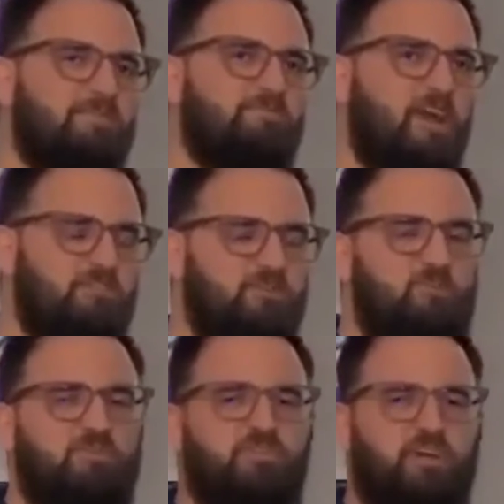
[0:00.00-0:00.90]
factory
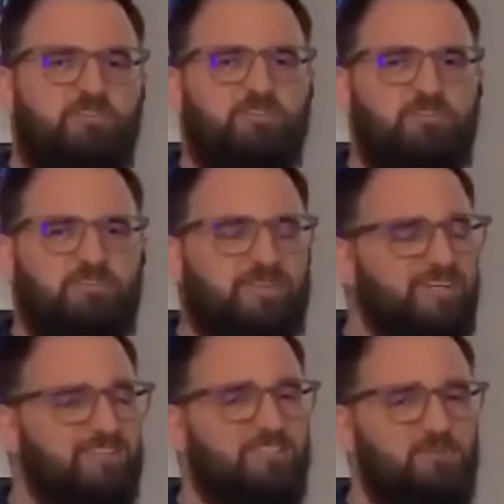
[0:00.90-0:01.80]
production
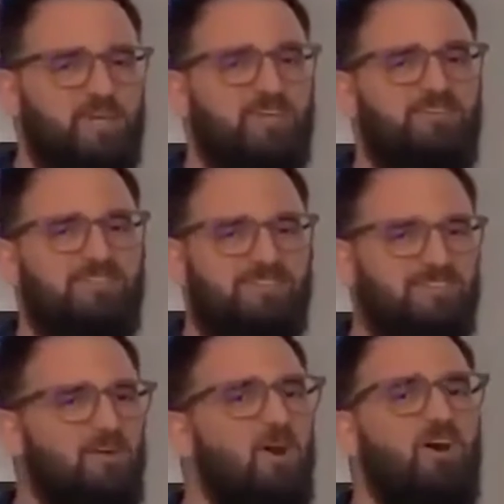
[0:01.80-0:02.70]
and in some
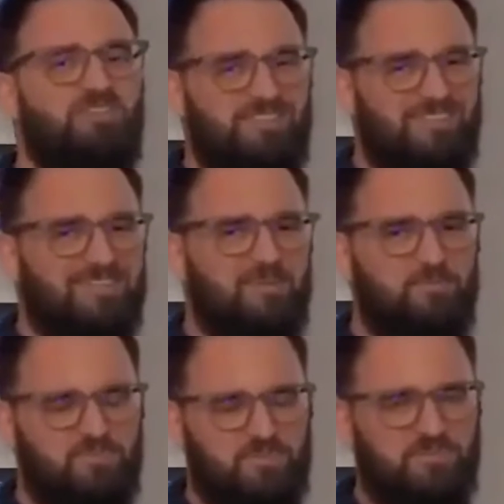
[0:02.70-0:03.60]
cases halting it
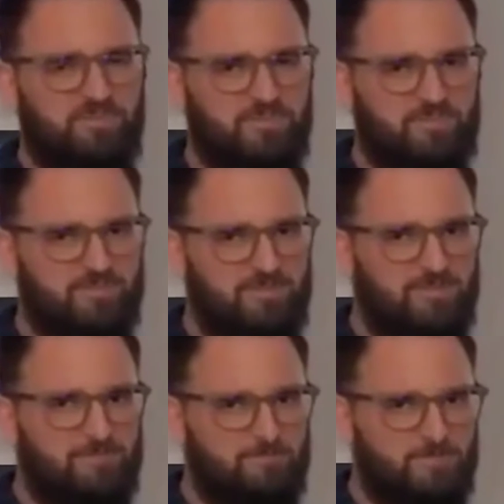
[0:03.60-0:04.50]
completely.
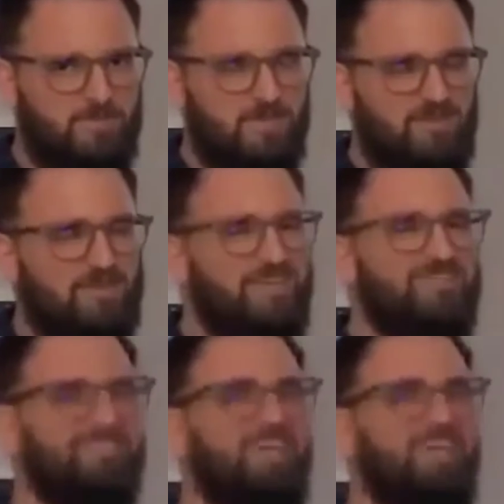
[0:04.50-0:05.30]
It's